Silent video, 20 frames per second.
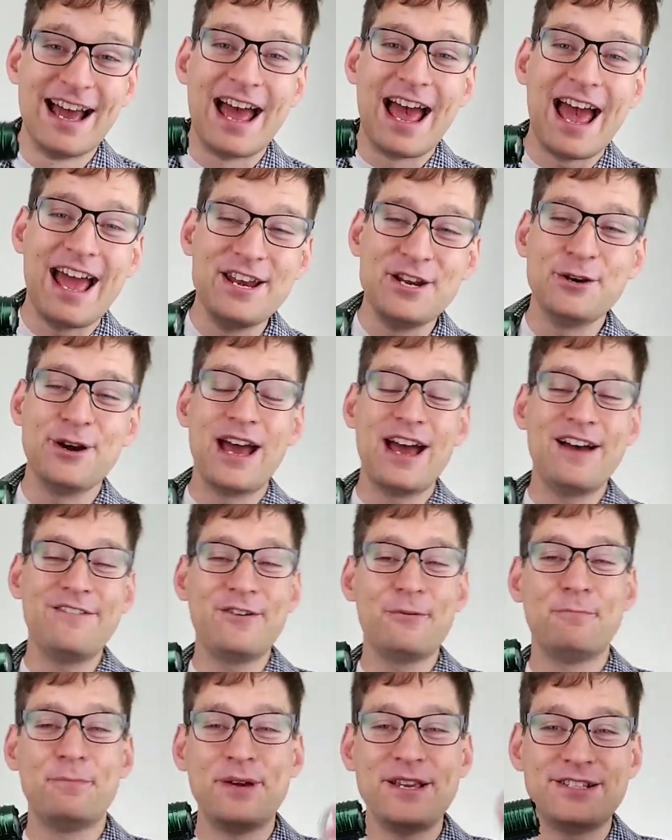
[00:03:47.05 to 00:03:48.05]
and you have a
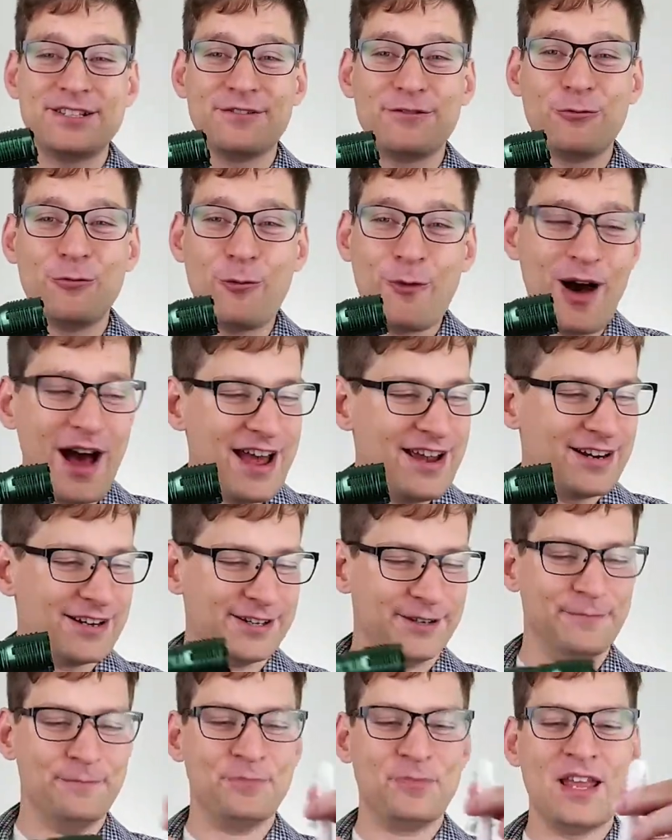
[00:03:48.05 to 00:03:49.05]
piece of
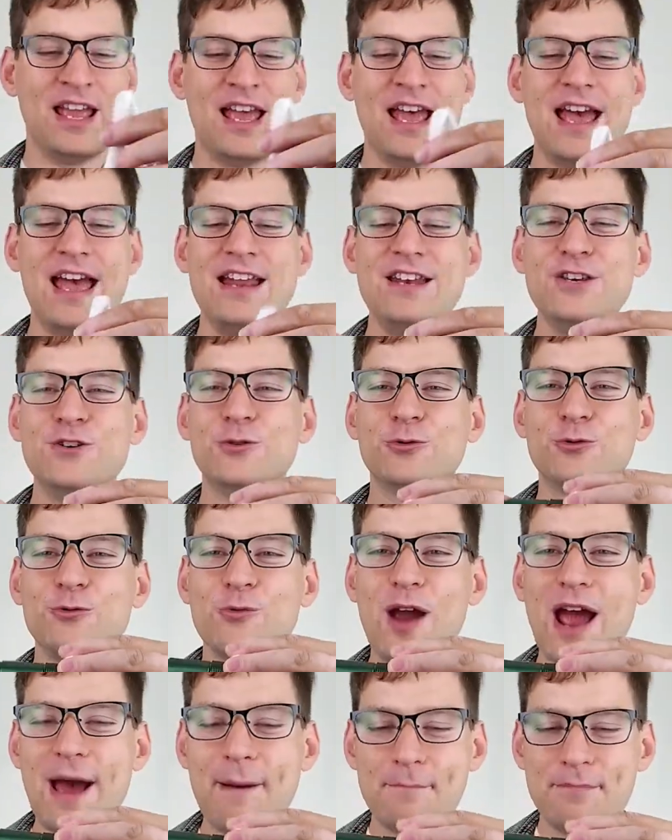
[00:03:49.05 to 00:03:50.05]
wire, and you
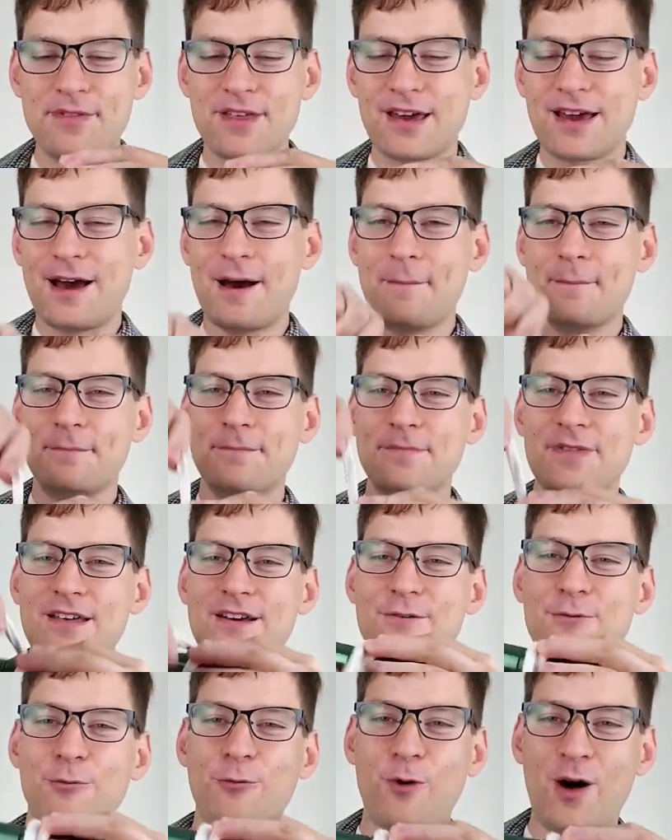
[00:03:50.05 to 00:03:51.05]
wrap
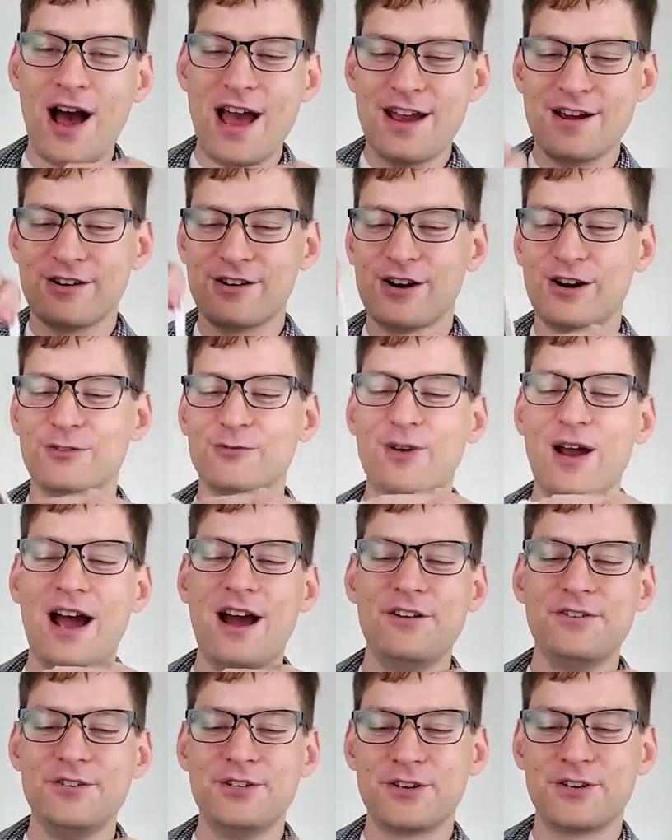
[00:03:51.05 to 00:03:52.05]
the wire
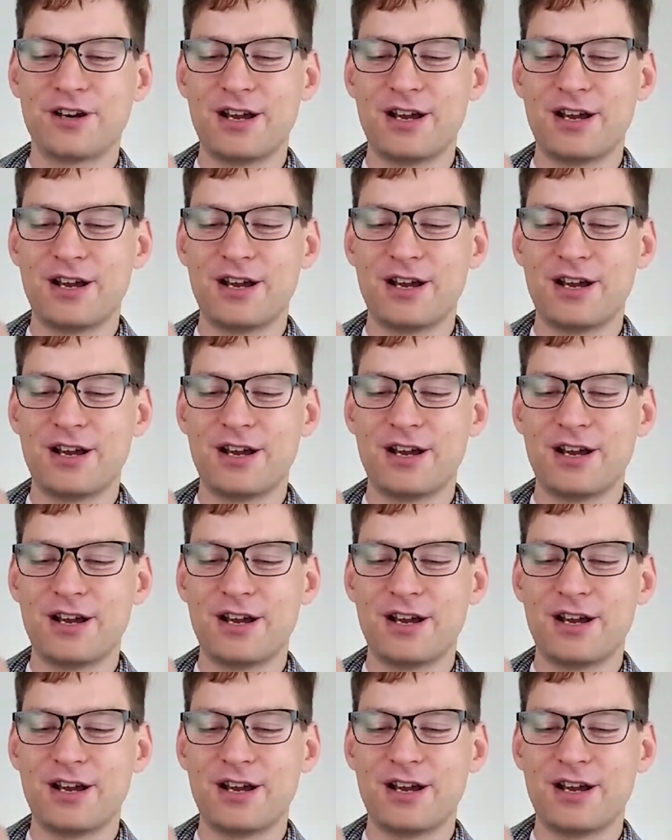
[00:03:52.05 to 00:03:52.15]
around your